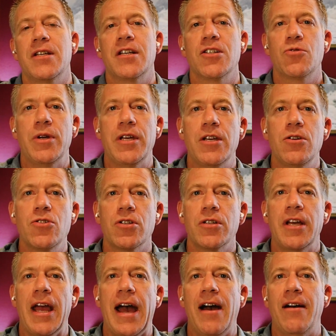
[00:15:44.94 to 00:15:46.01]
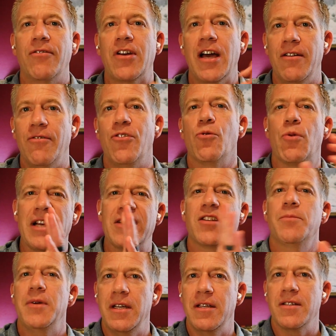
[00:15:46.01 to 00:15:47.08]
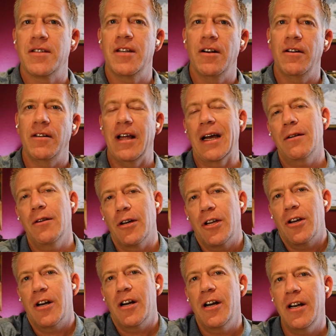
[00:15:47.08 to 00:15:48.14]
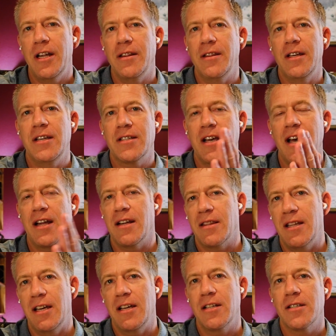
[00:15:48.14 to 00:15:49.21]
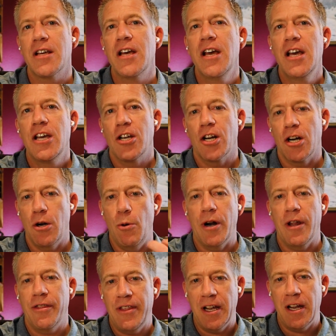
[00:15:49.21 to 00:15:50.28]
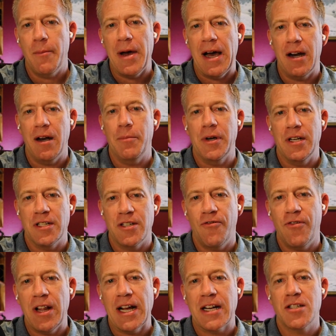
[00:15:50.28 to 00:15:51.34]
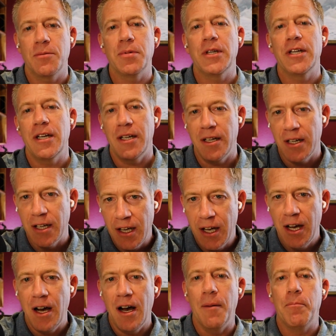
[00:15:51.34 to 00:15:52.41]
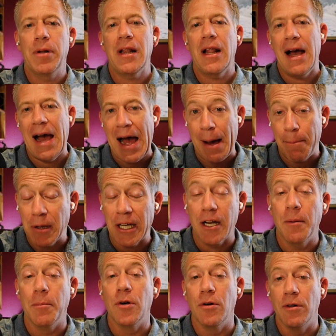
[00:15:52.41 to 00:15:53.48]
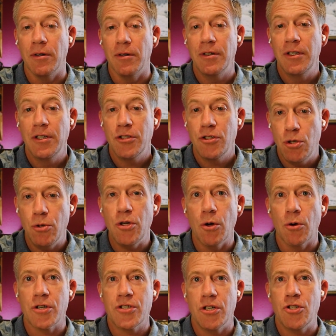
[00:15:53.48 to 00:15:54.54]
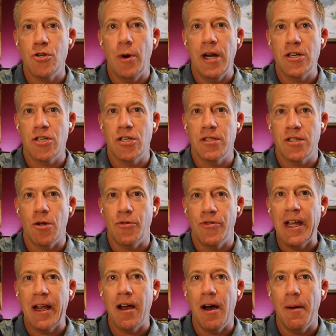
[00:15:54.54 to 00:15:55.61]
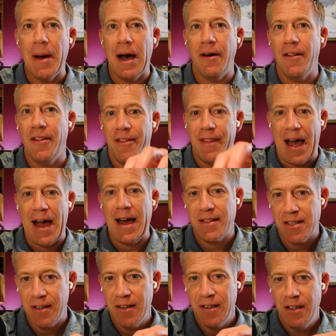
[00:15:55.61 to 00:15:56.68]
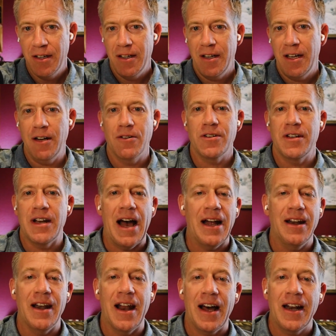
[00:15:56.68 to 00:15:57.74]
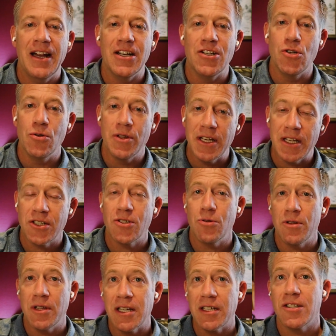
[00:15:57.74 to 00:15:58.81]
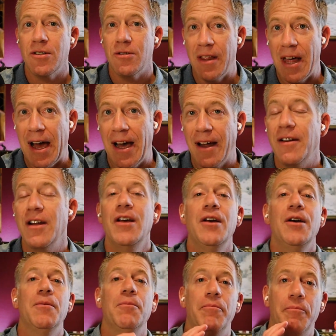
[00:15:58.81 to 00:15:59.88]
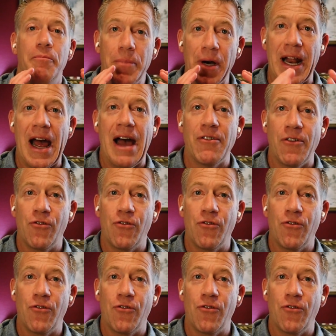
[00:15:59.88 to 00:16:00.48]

things, we usually have kind of the recipes, like, look, you're going to need these kind of things. You're going to want to think about it, but it's flexibly applicable to your situation. So think about that. Here, not a do this, do that, but have a